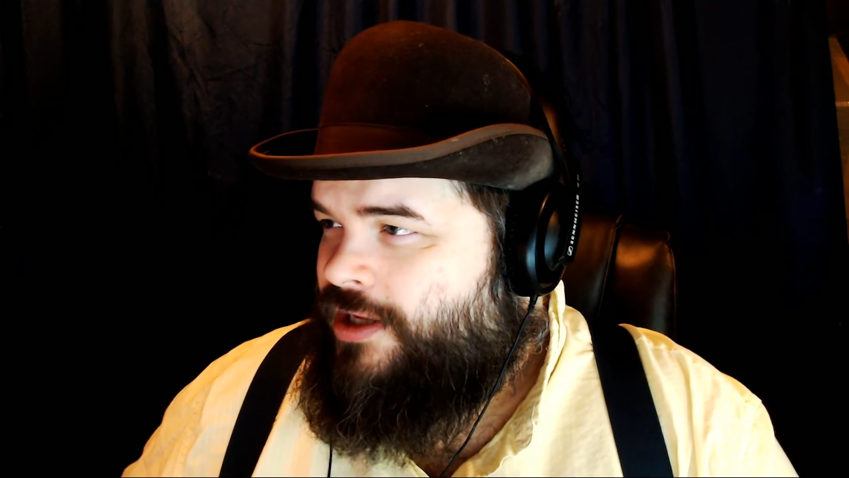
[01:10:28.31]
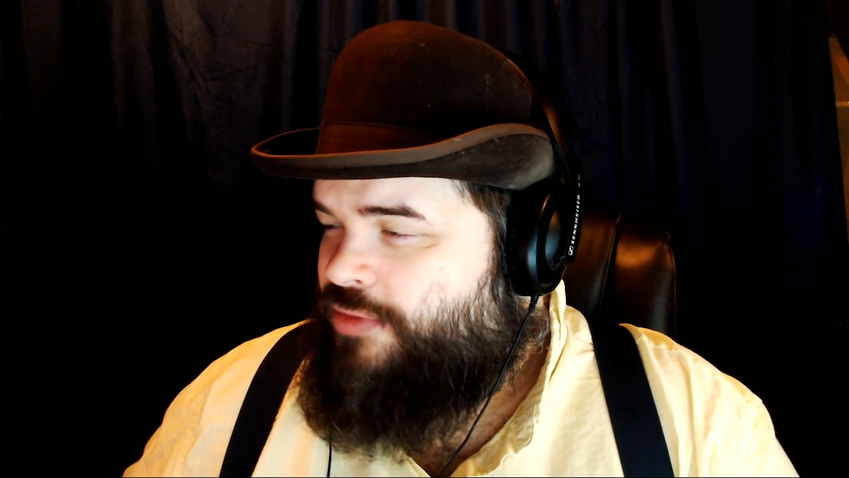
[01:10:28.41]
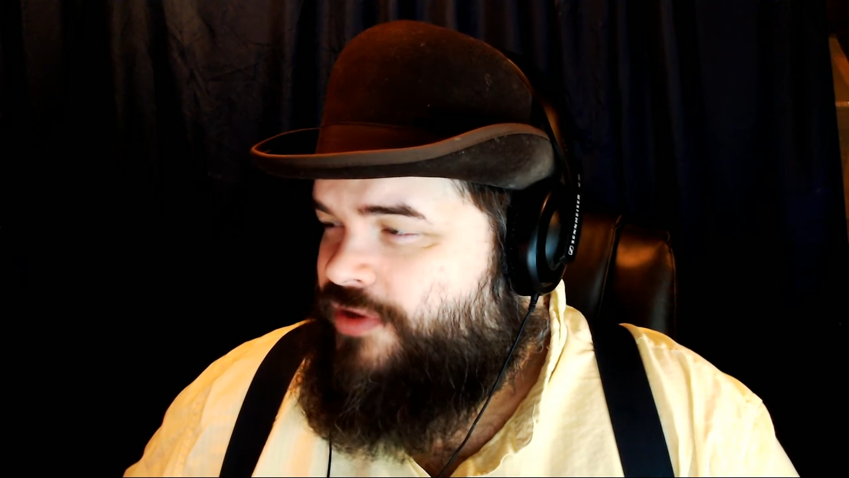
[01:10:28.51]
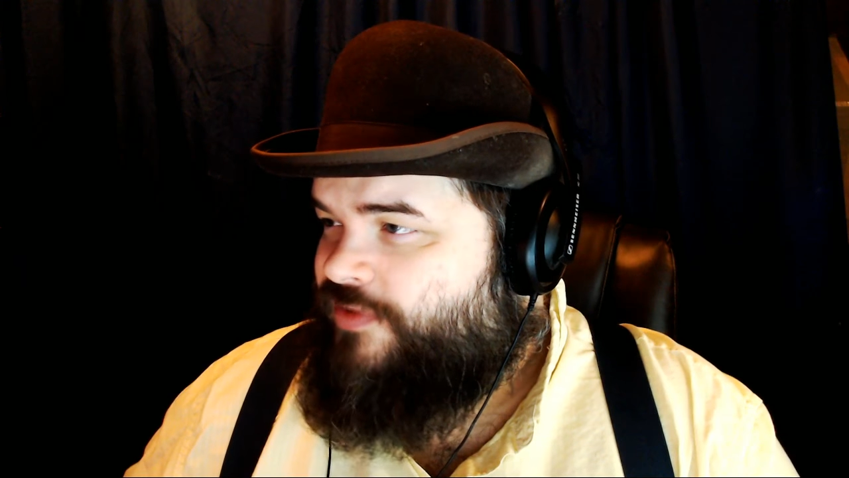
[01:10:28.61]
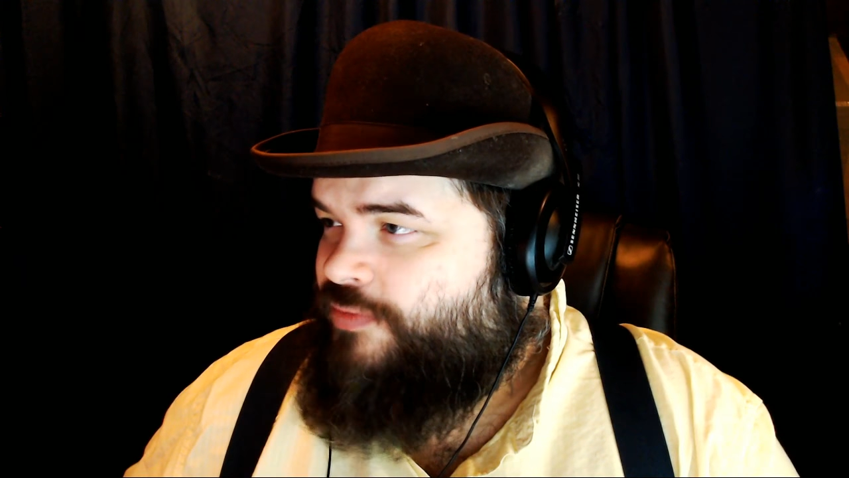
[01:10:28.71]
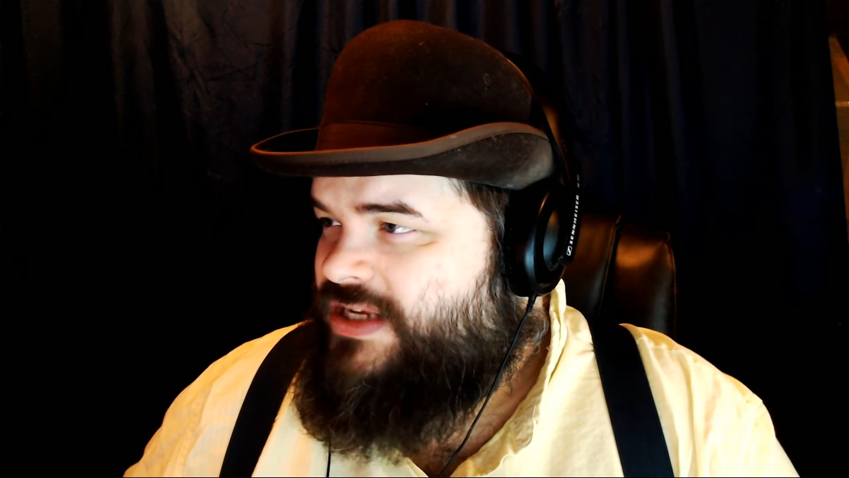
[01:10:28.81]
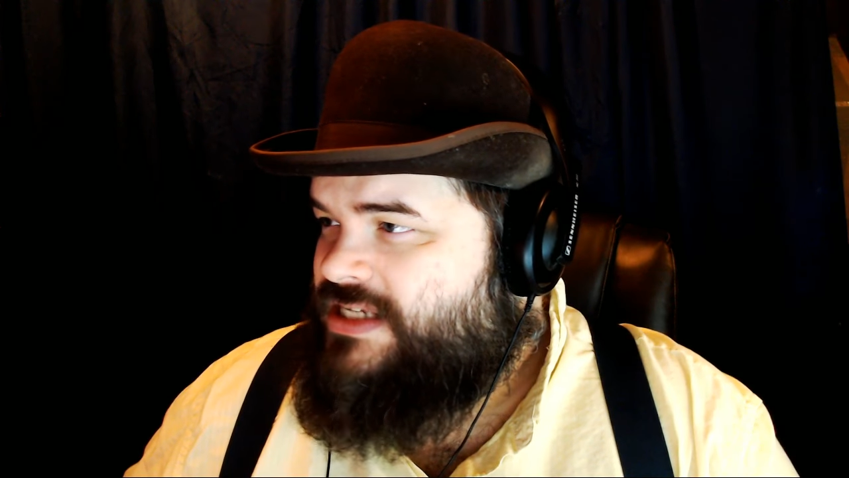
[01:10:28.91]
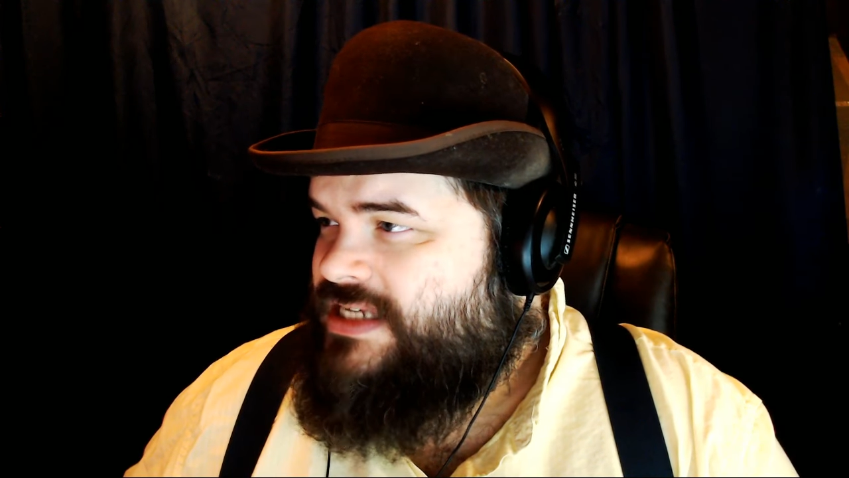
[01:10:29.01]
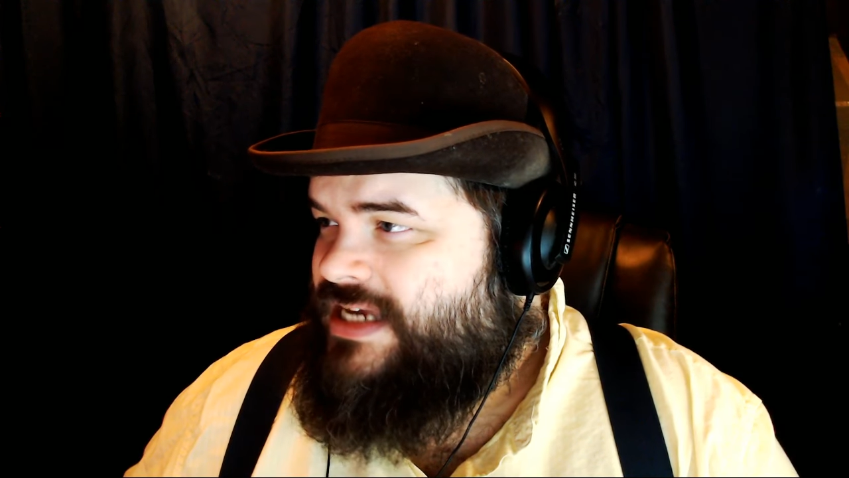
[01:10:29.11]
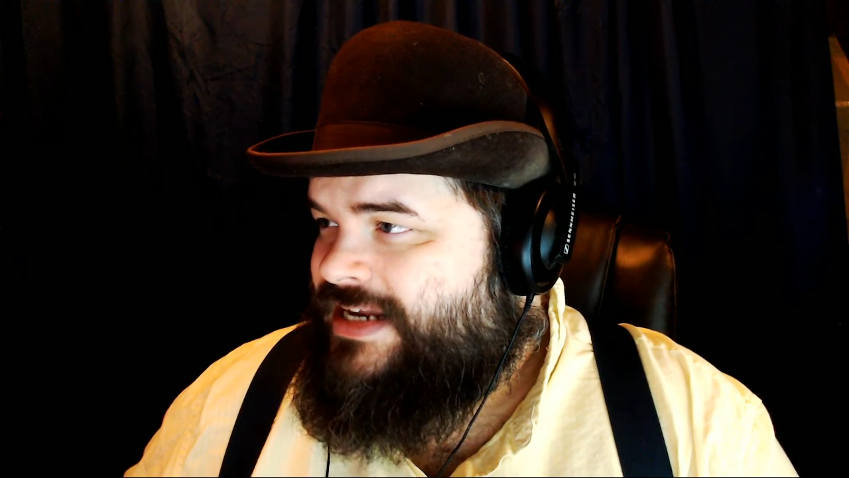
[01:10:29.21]
both for
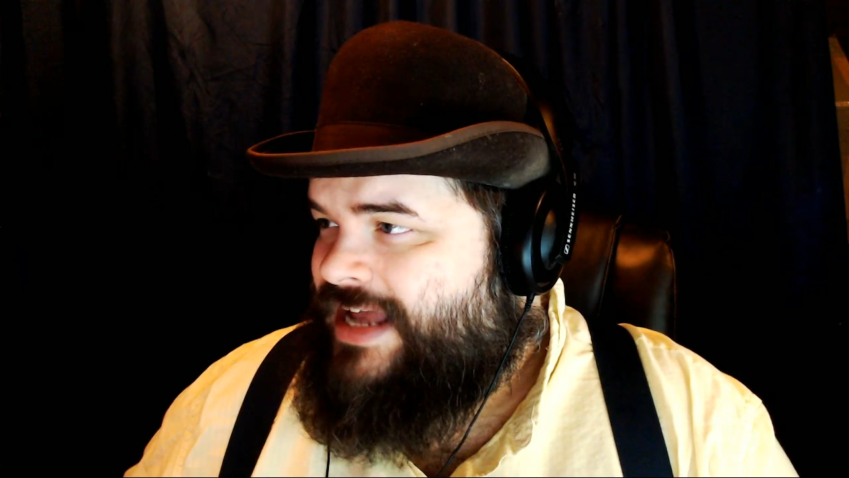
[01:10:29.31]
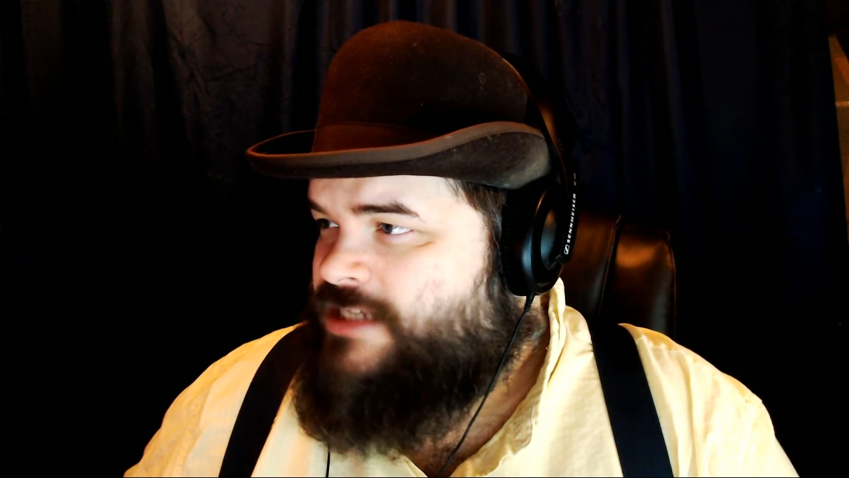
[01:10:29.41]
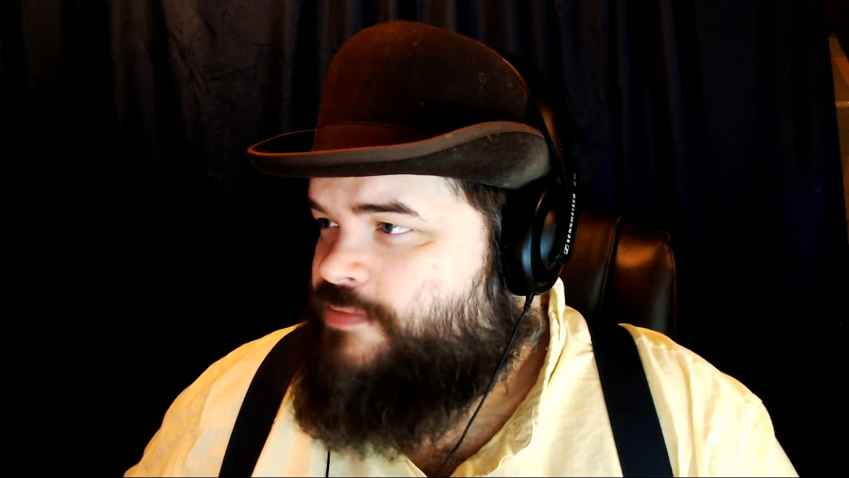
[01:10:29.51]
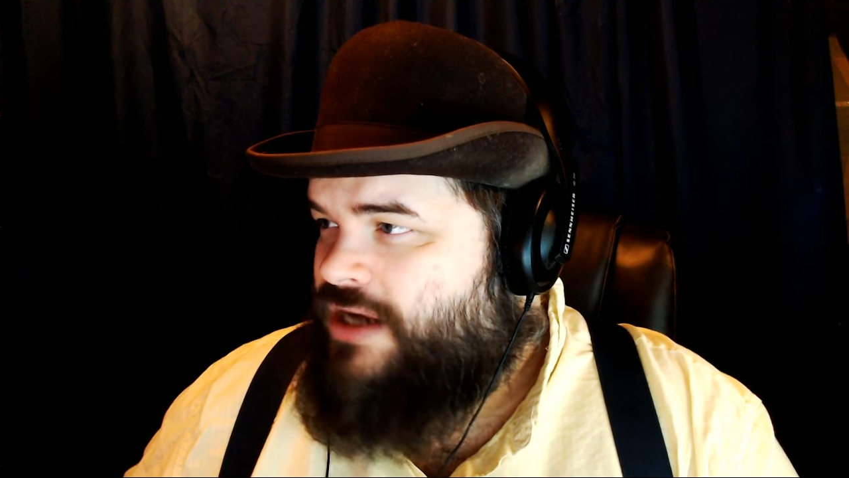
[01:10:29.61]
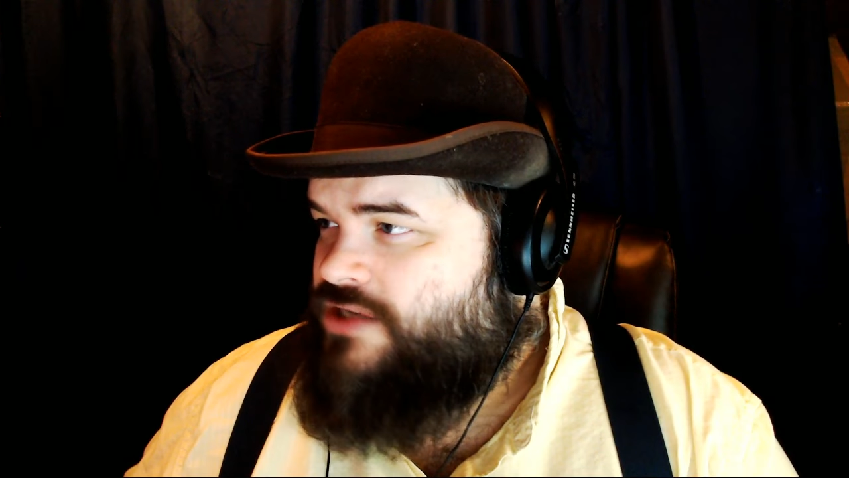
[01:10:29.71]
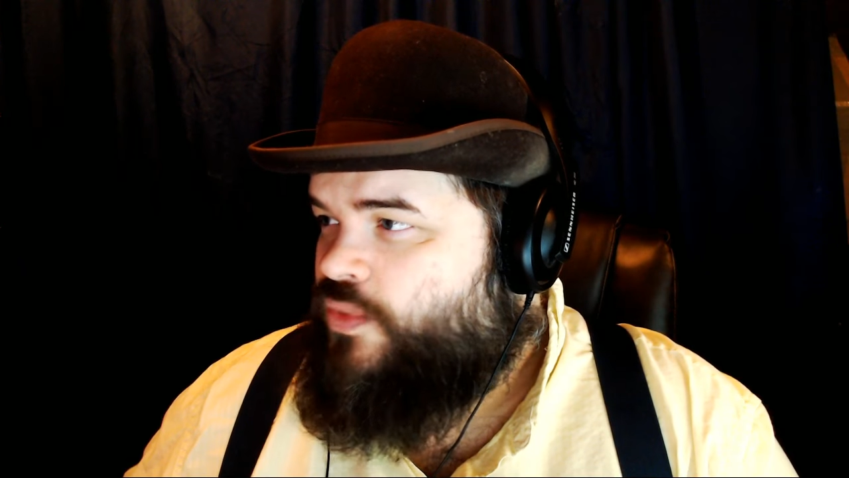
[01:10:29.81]
PC and Xbox.